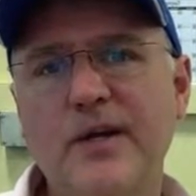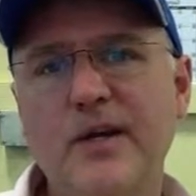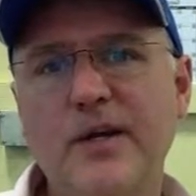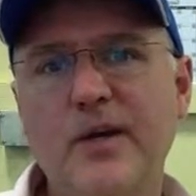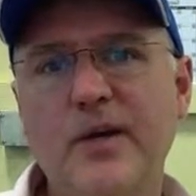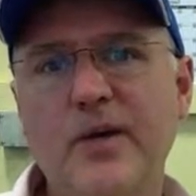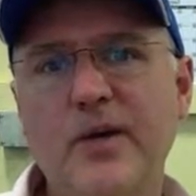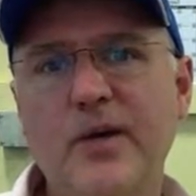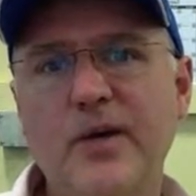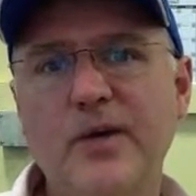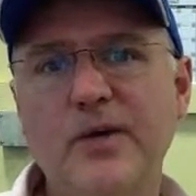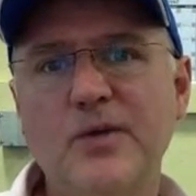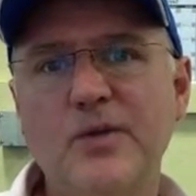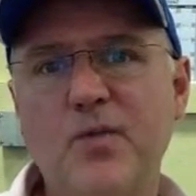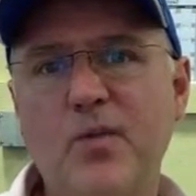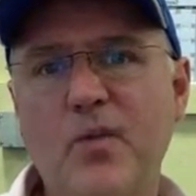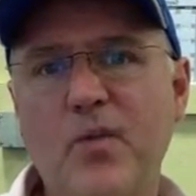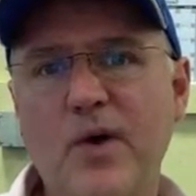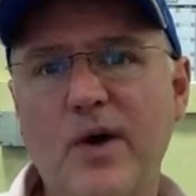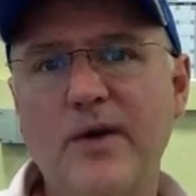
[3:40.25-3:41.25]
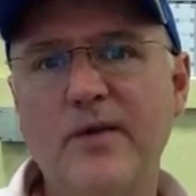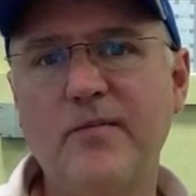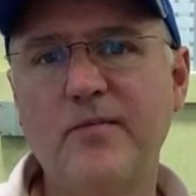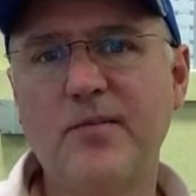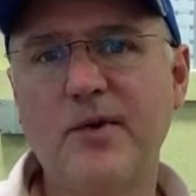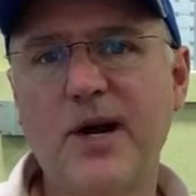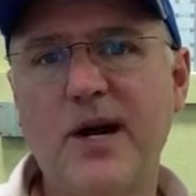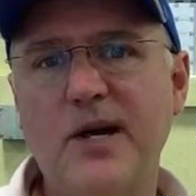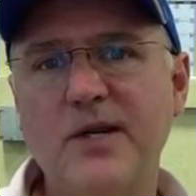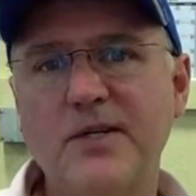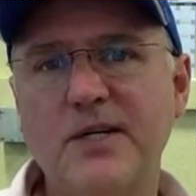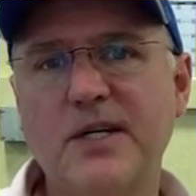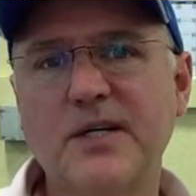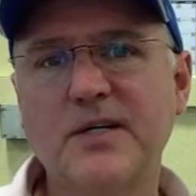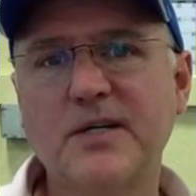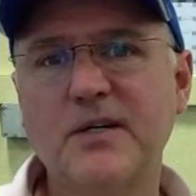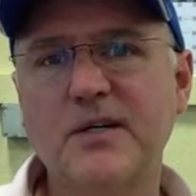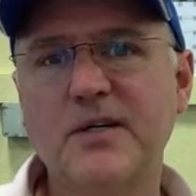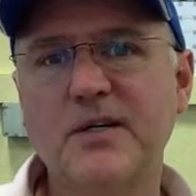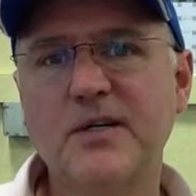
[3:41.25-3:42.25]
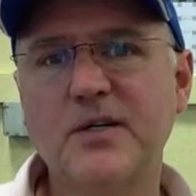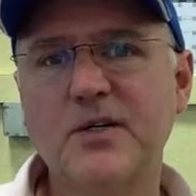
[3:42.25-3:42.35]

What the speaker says: you know, here's one project,